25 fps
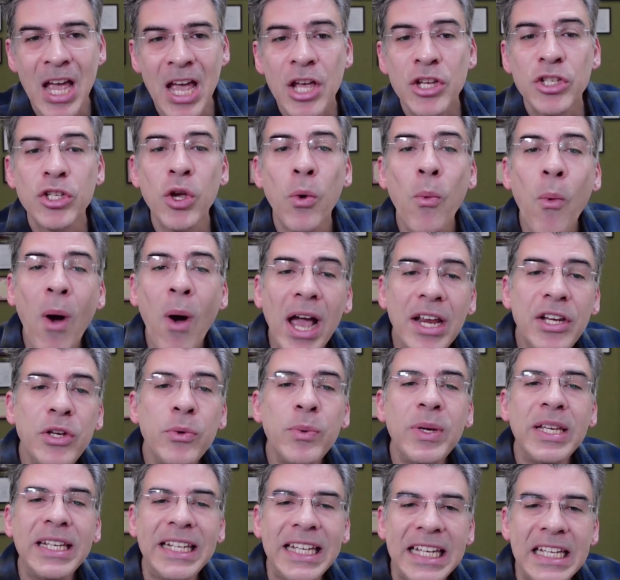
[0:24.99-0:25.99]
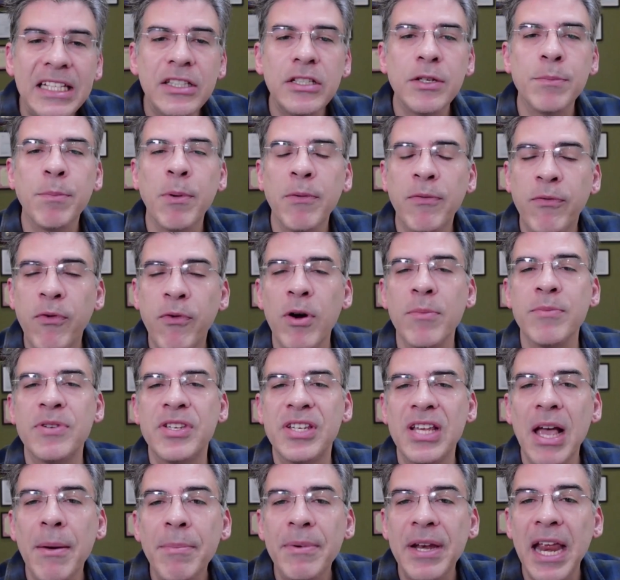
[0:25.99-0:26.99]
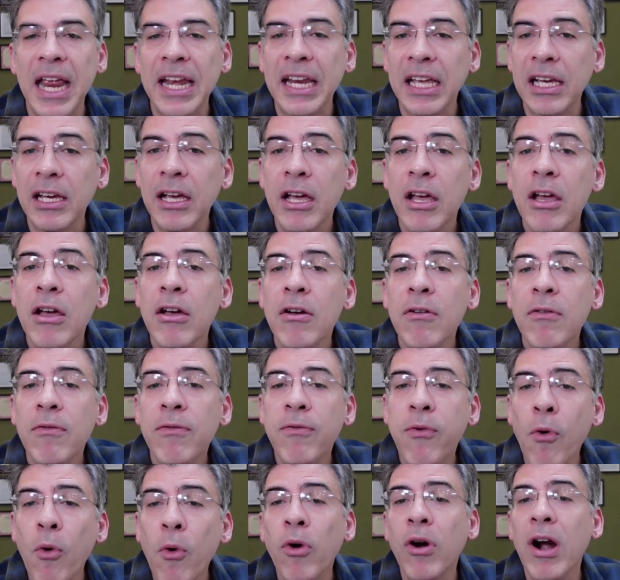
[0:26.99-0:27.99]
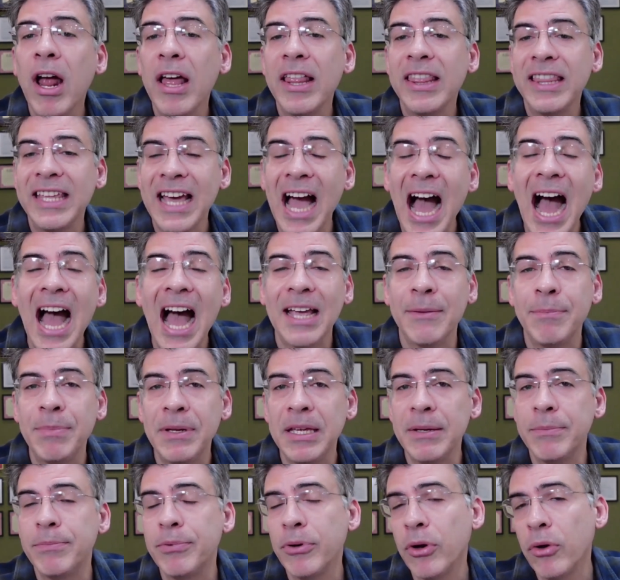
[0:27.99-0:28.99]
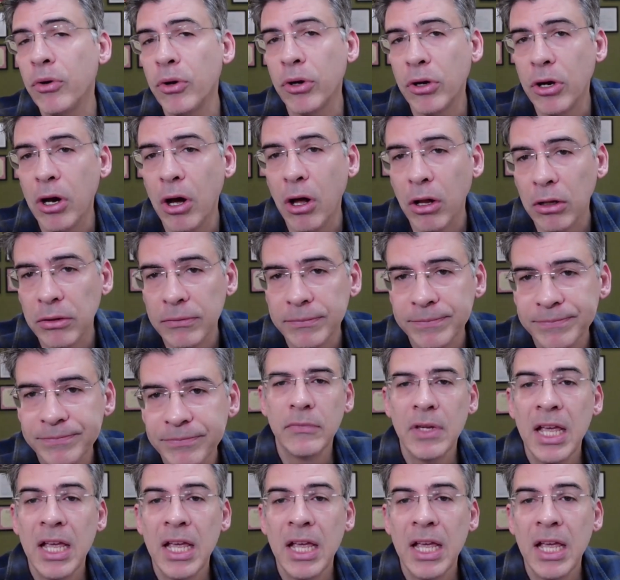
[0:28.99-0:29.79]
So why do we need to perform subnetting for the IP protocol?